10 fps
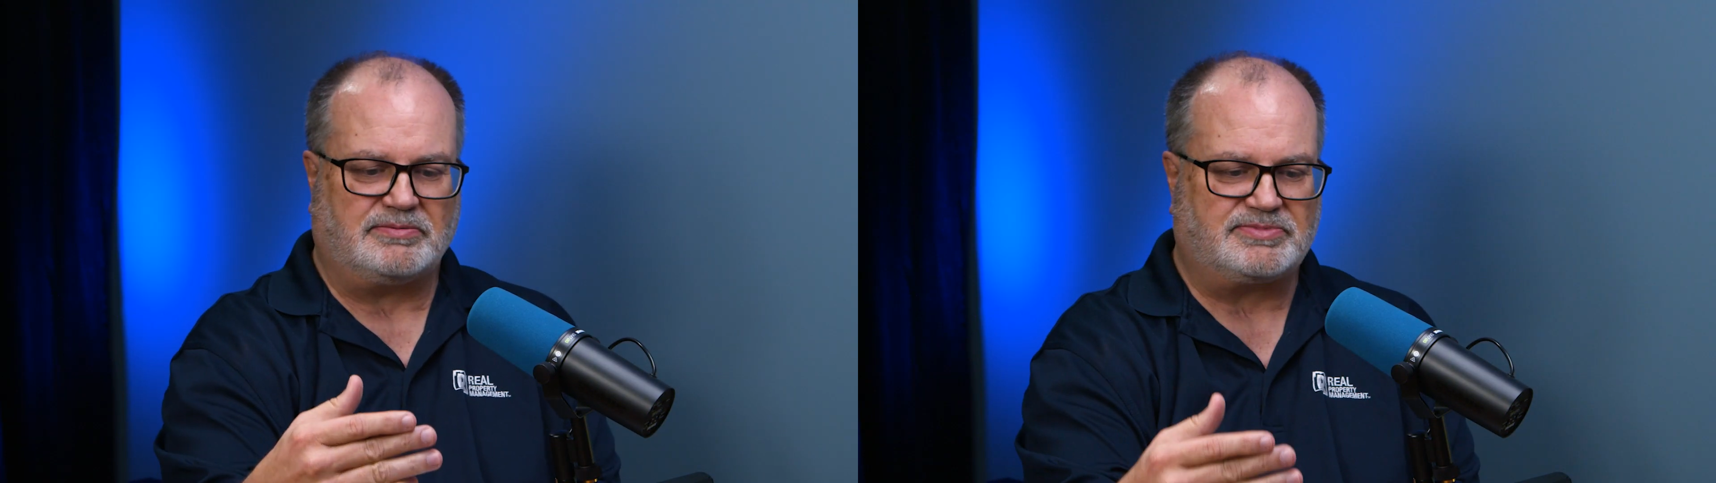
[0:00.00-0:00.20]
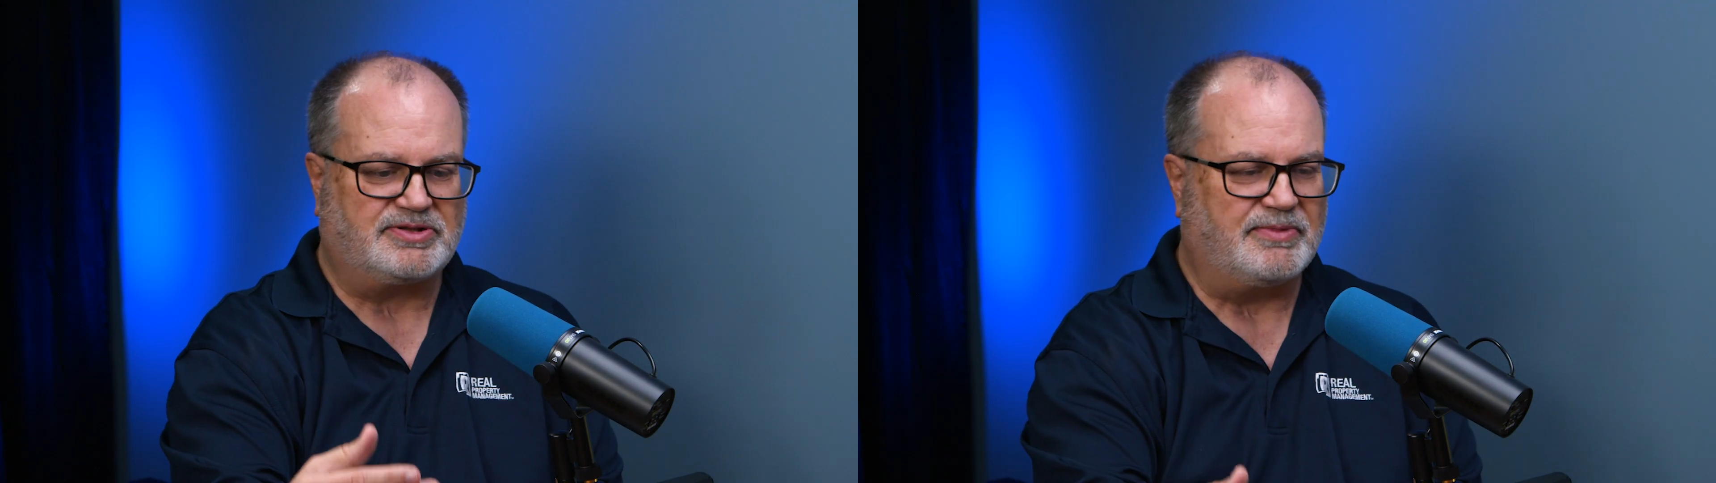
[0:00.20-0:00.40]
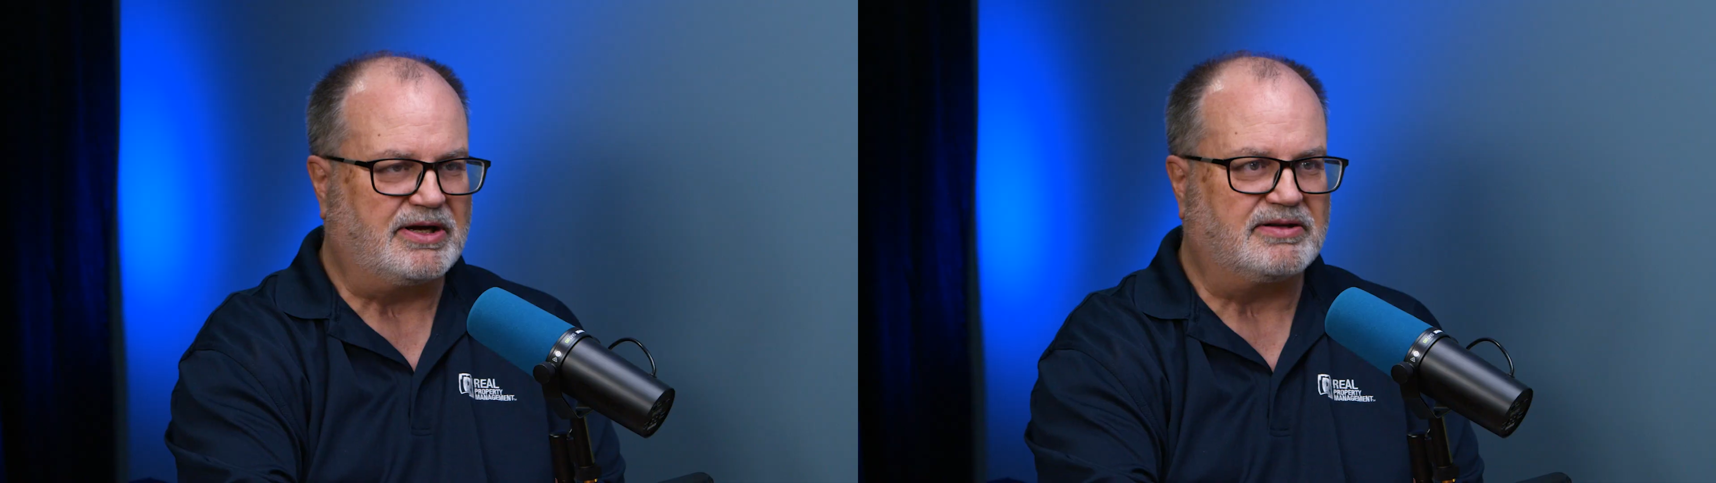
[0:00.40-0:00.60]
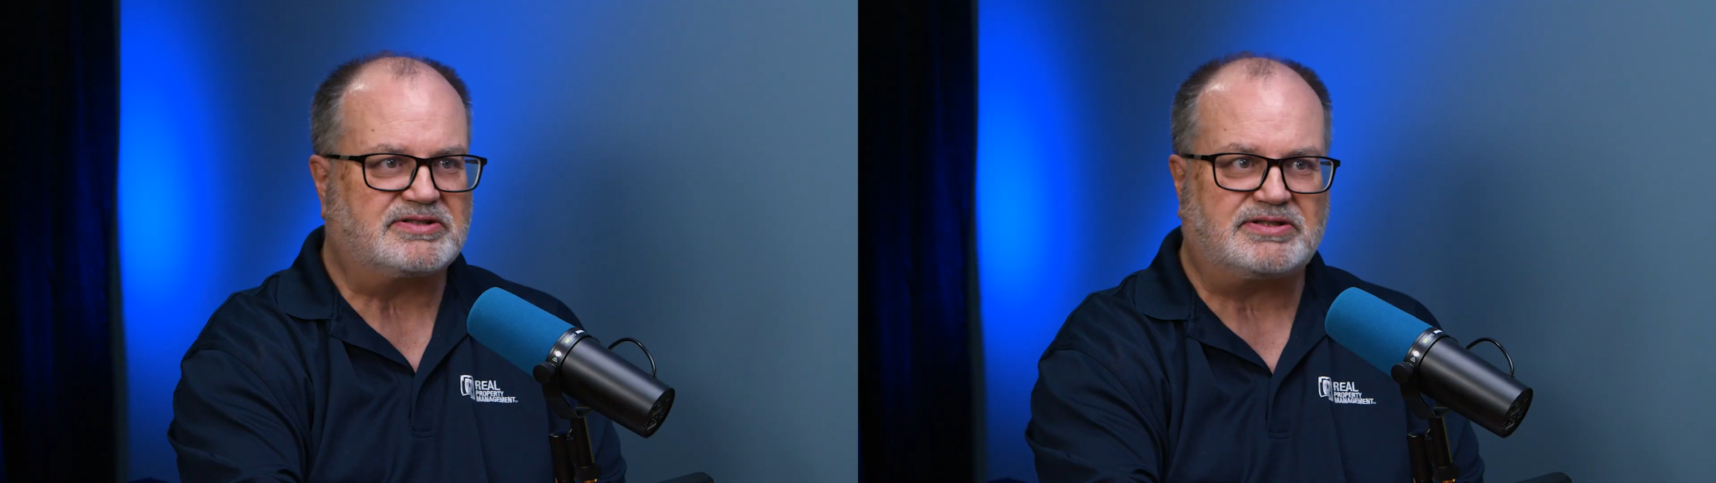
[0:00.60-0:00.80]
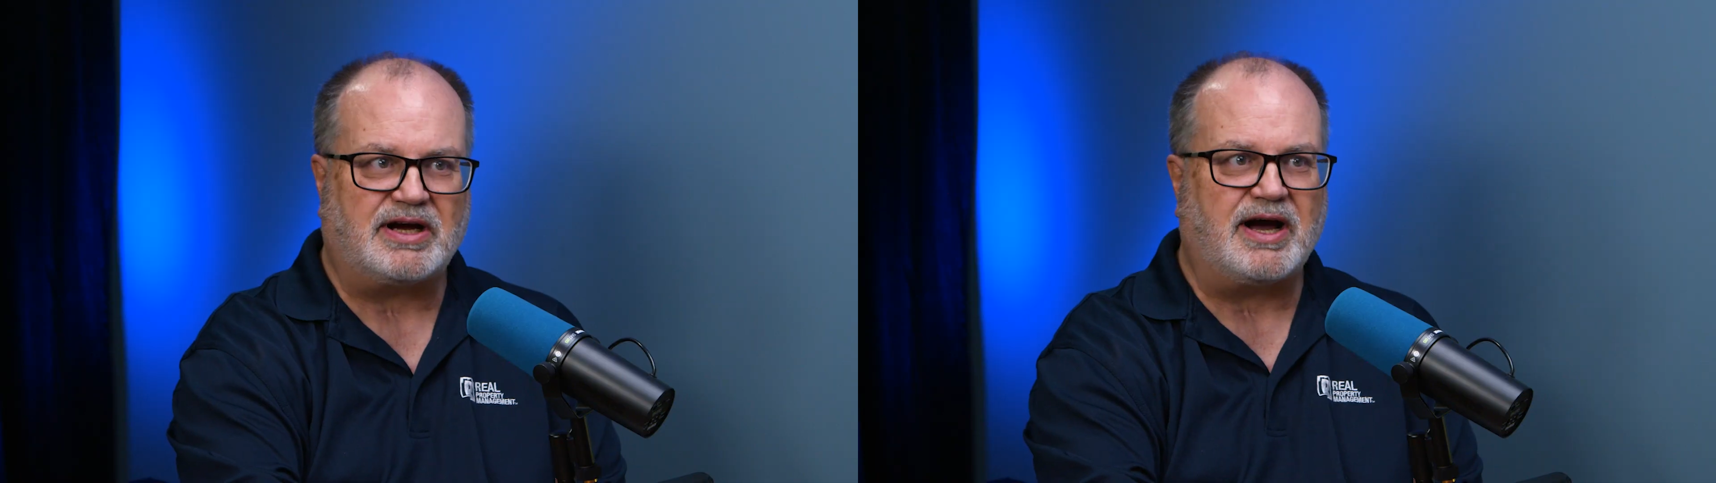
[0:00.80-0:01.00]
somebody gets
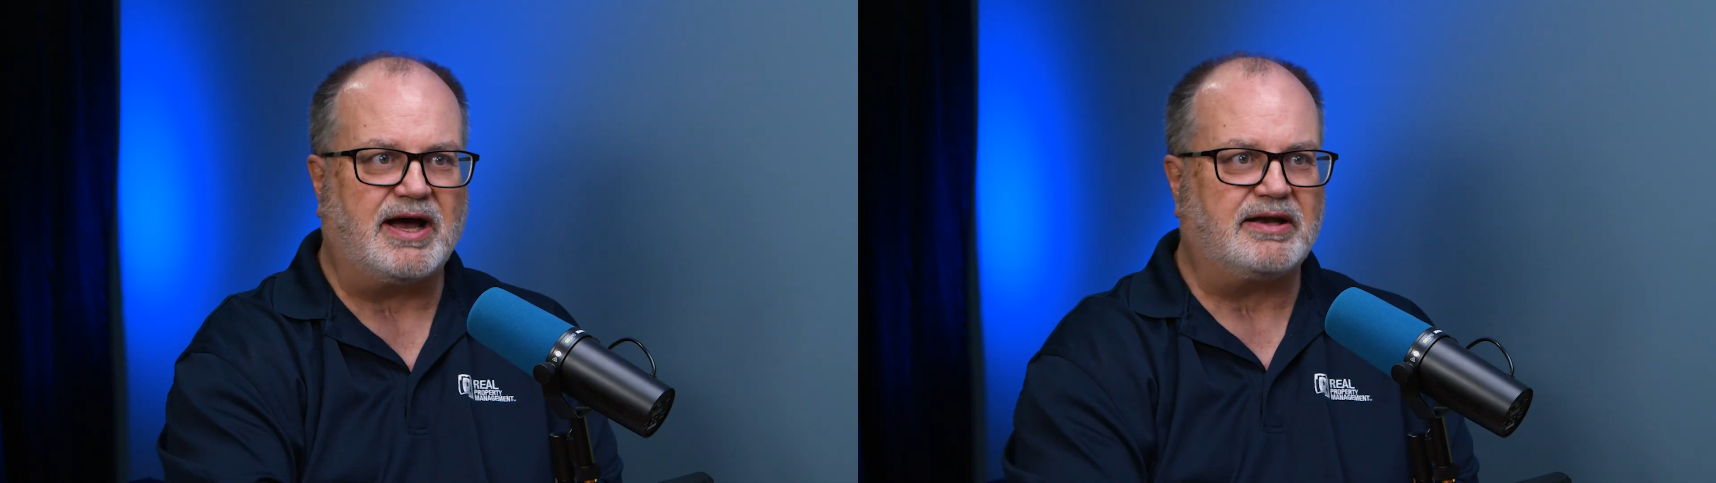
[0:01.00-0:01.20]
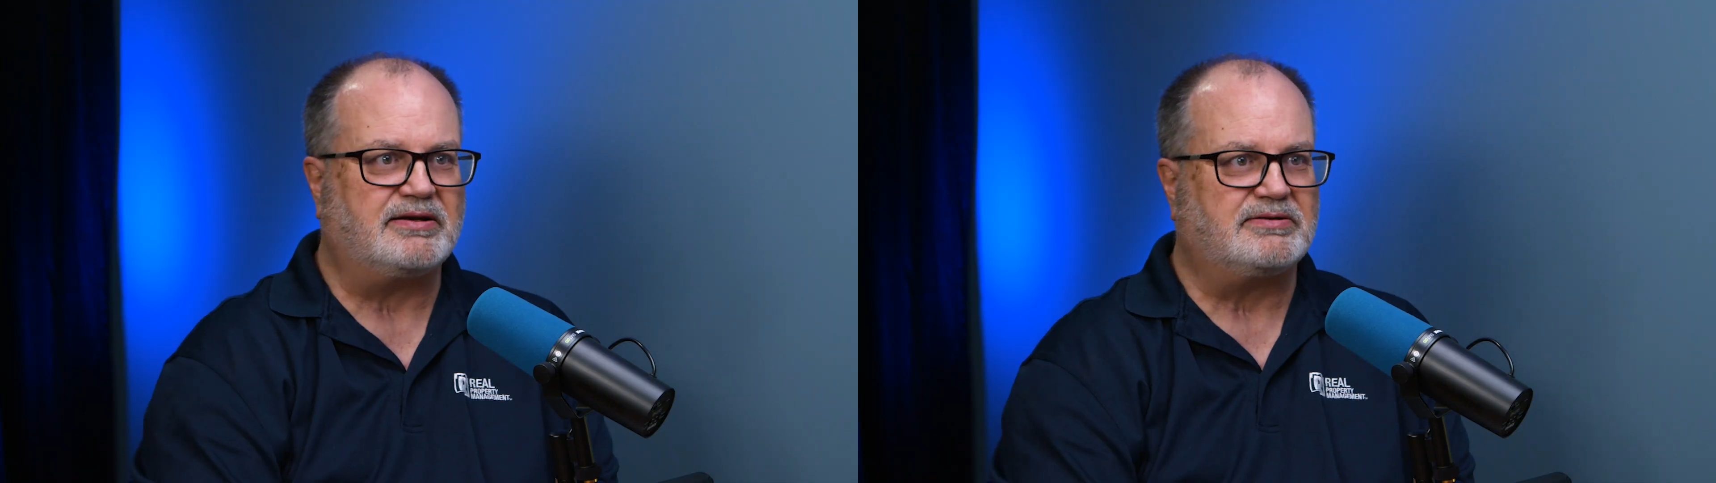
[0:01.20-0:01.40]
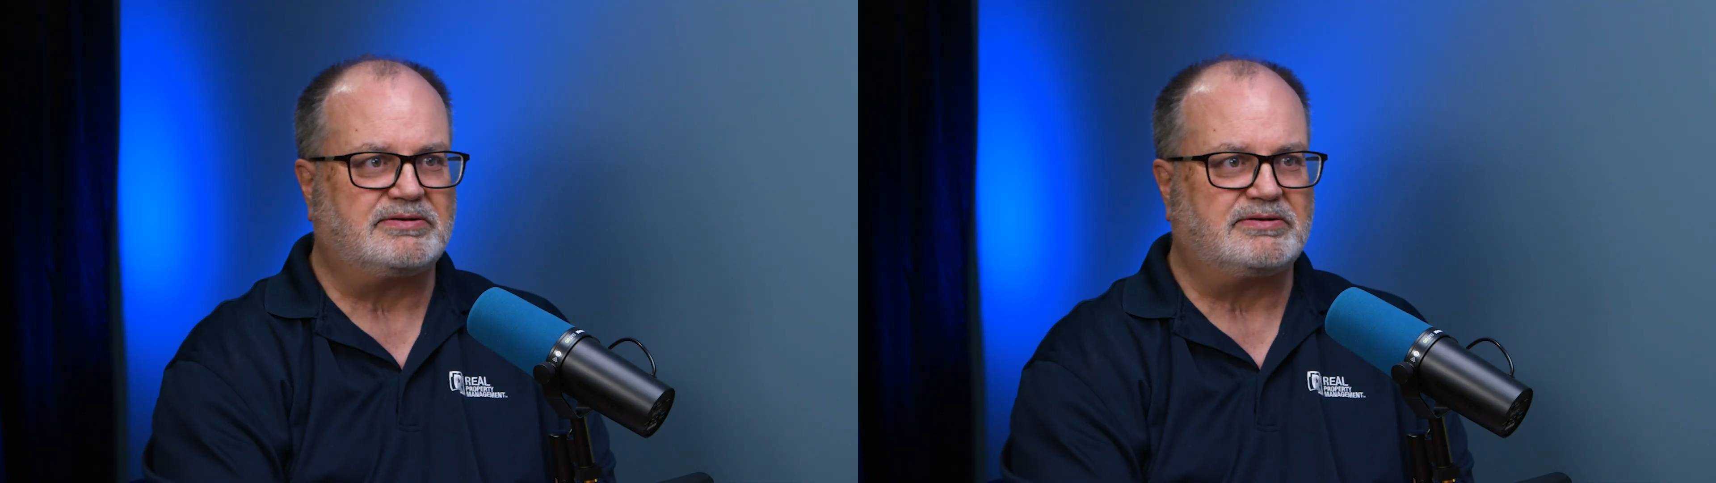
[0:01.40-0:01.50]
shot,